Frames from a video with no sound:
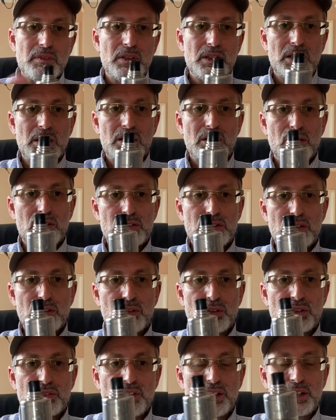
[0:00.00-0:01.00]
it also
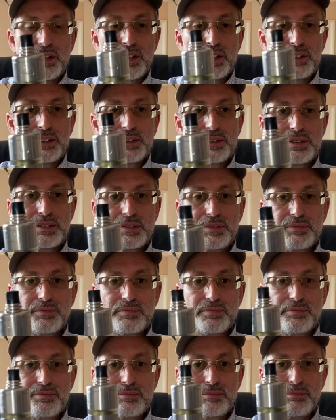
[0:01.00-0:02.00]
looks very nice,
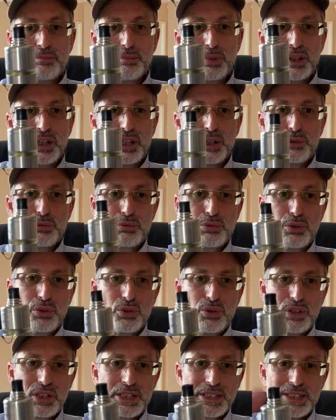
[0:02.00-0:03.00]
but it
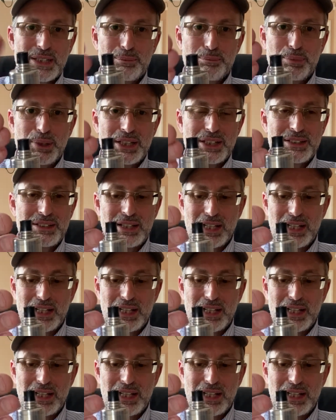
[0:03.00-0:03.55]
ruins a bit.